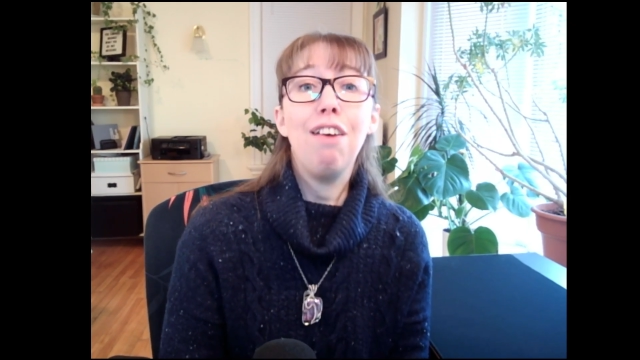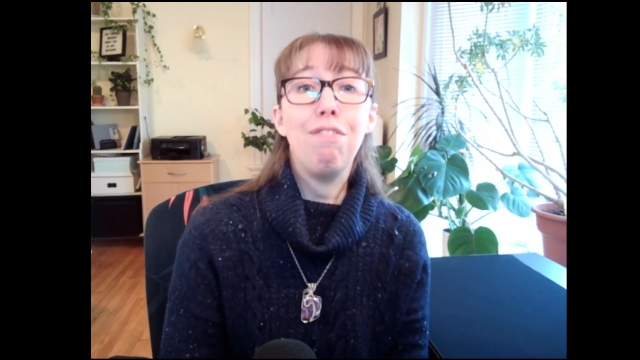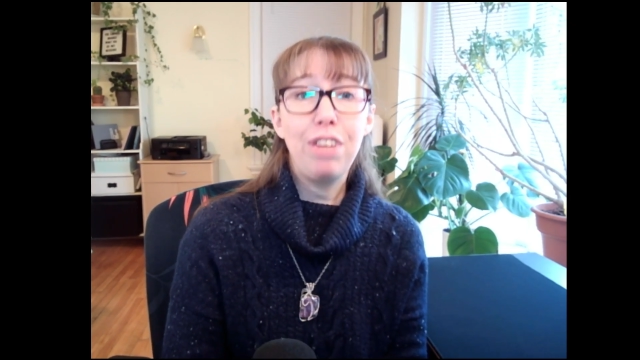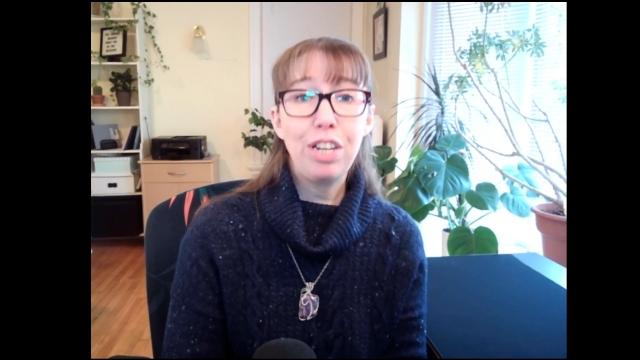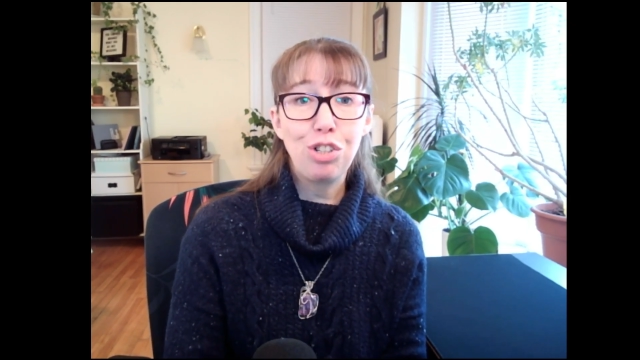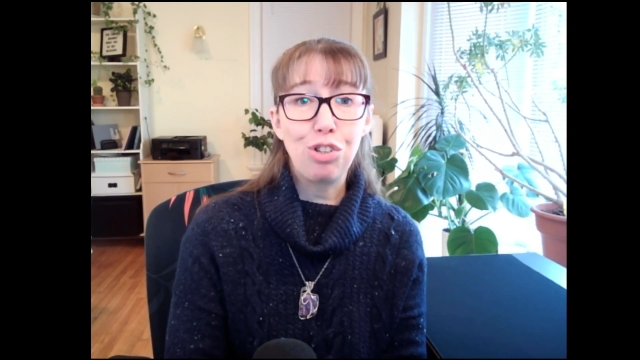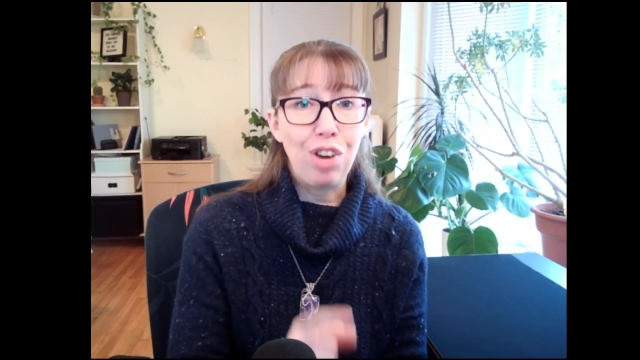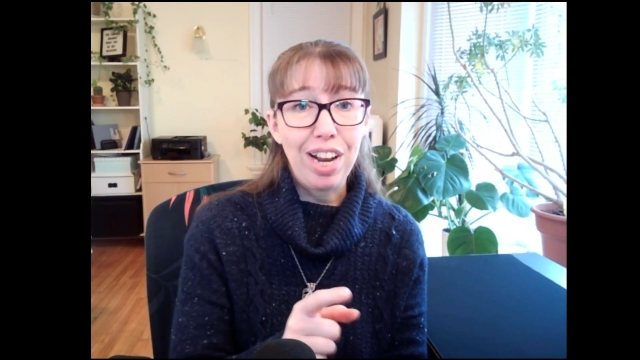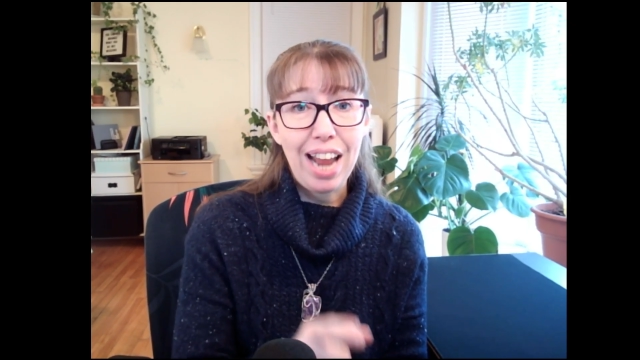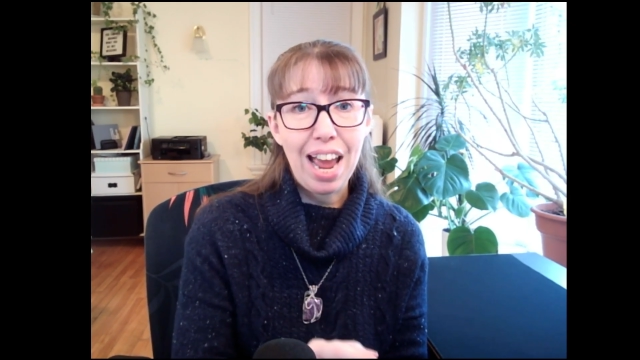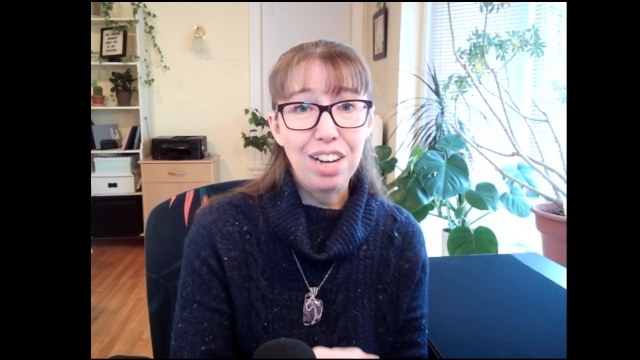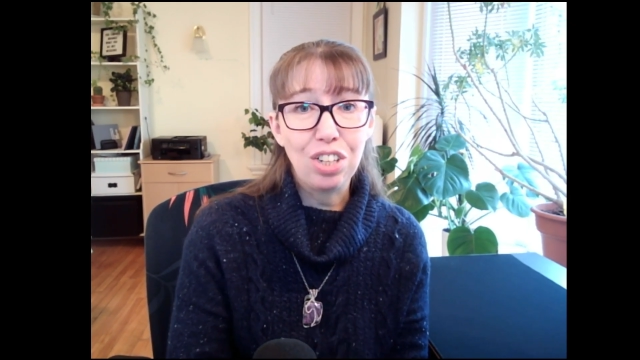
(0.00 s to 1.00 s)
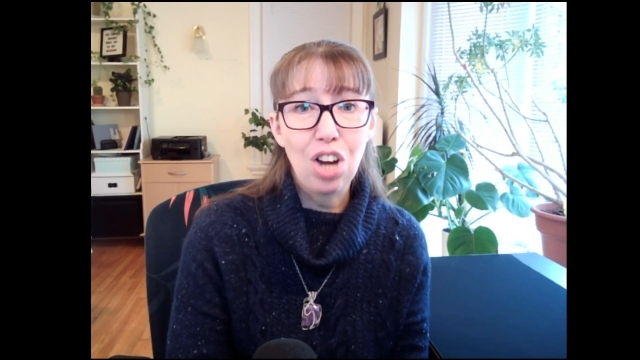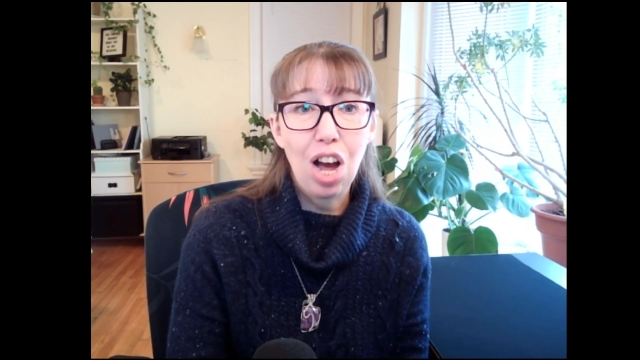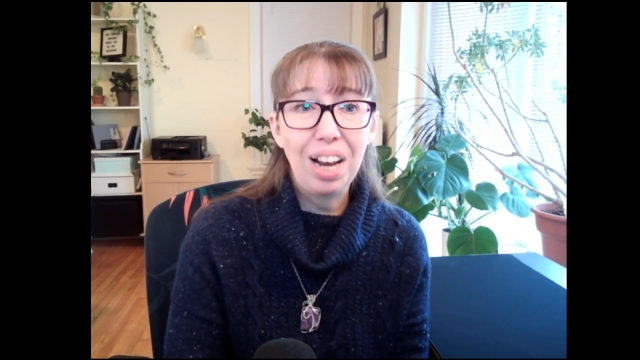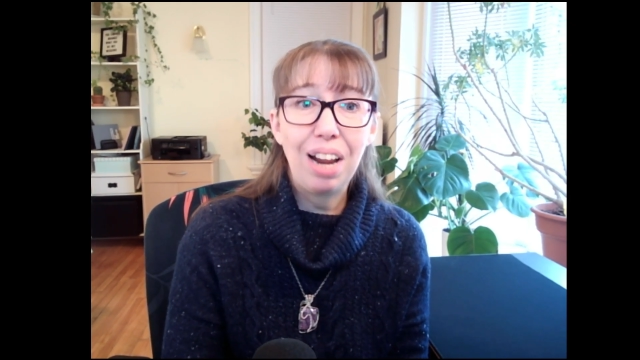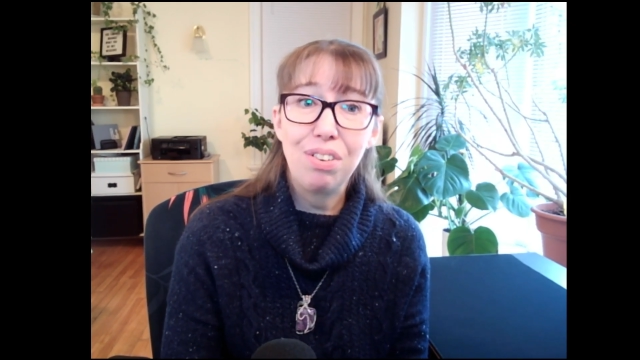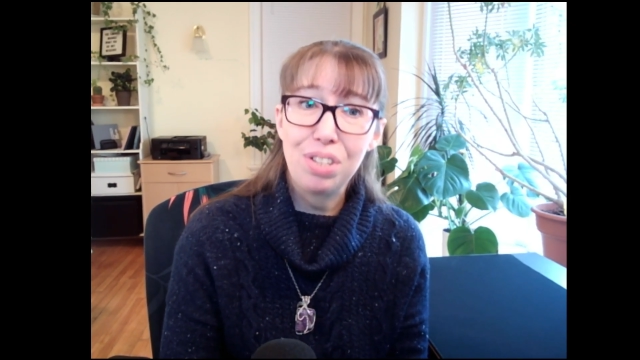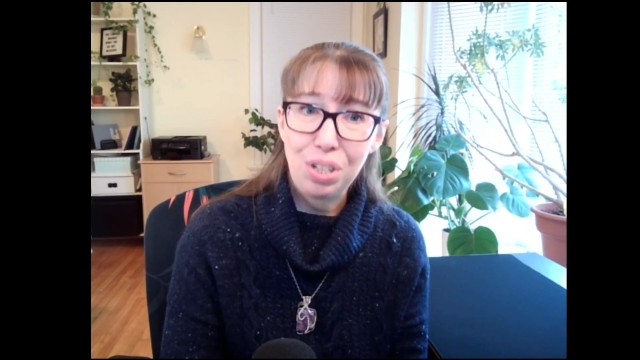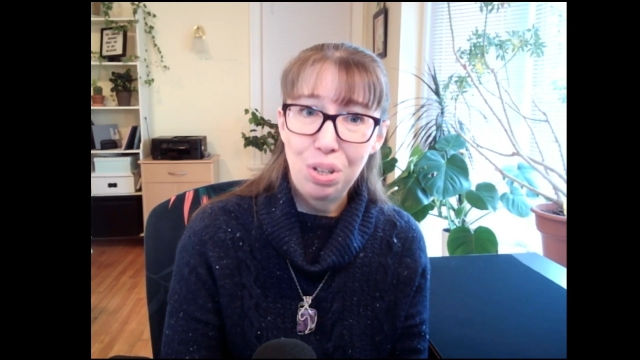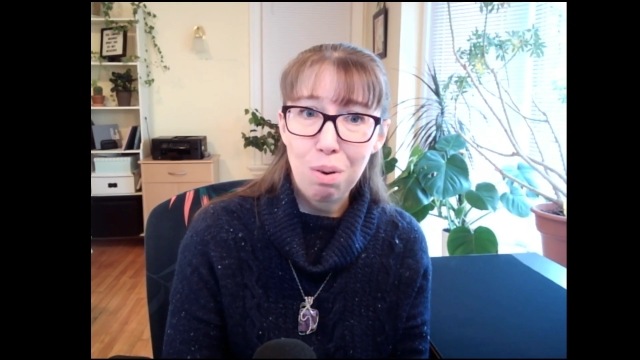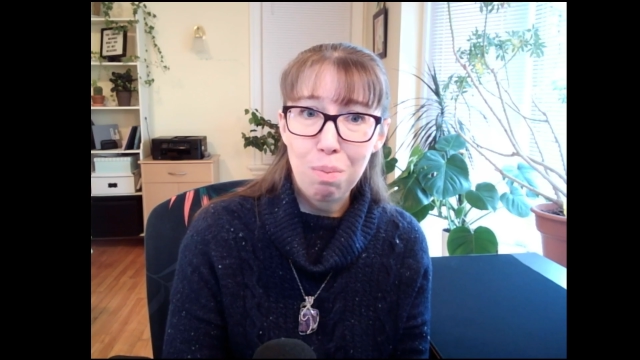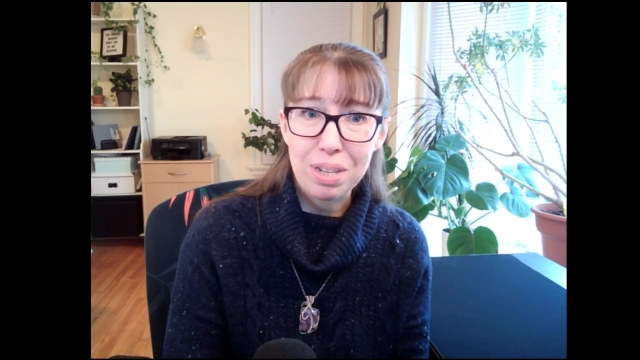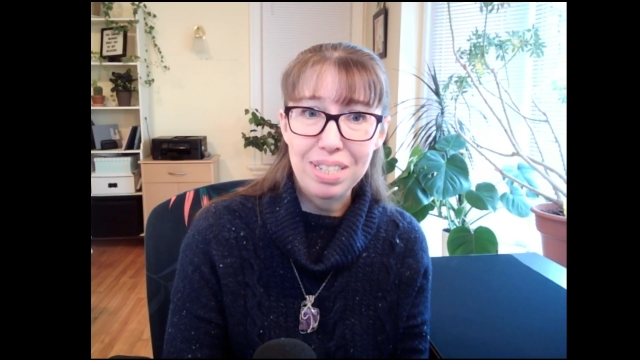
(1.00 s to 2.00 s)
Feature it and a call out to
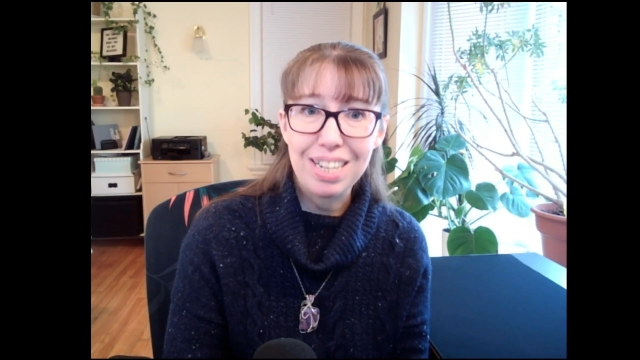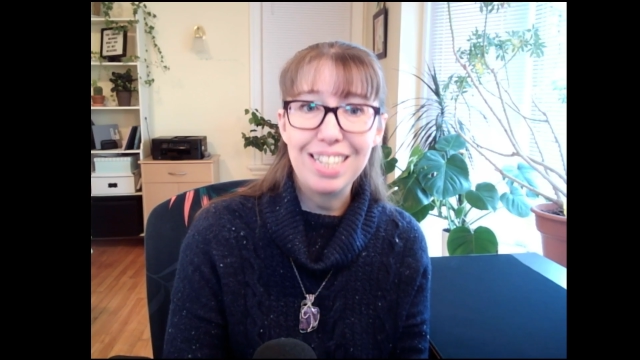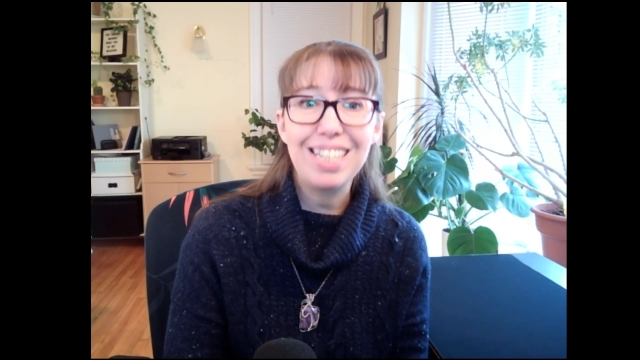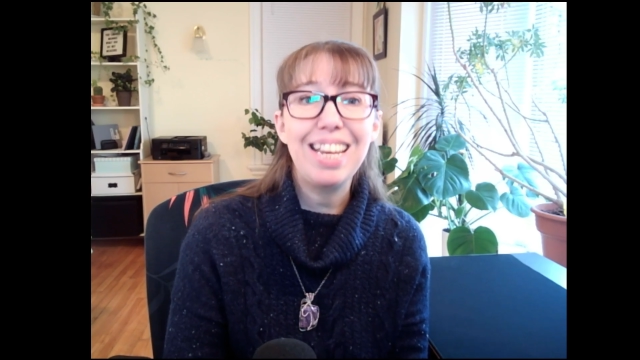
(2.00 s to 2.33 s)
your business